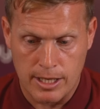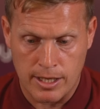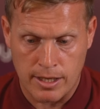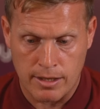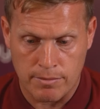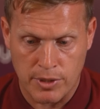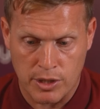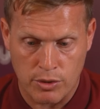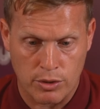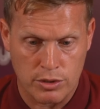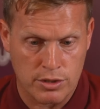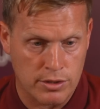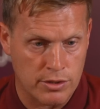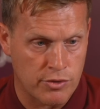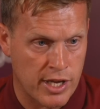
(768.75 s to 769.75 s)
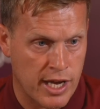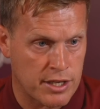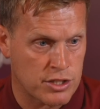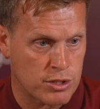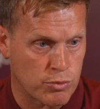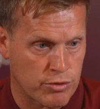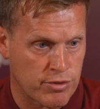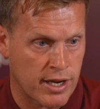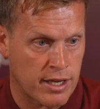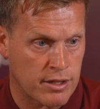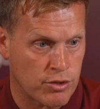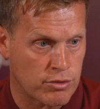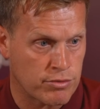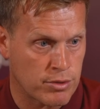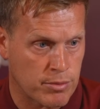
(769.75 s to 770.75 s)
Because of the reaction we've
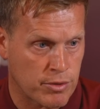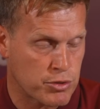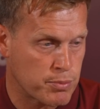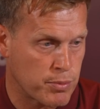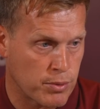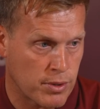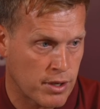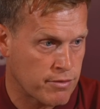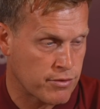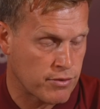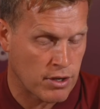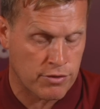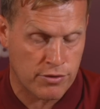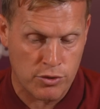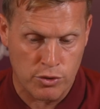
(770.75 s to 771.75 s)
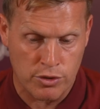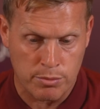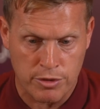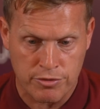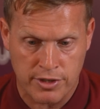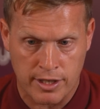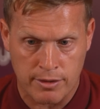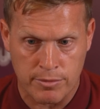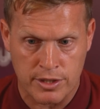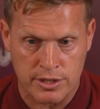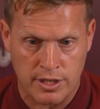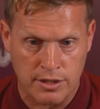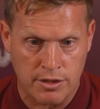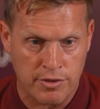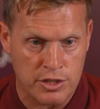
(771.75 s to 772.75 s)
had of them, a few of them have came to
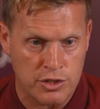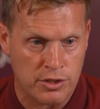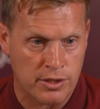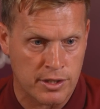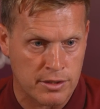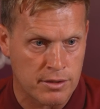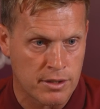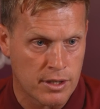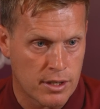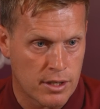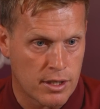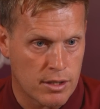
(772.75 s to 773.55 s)
us individually and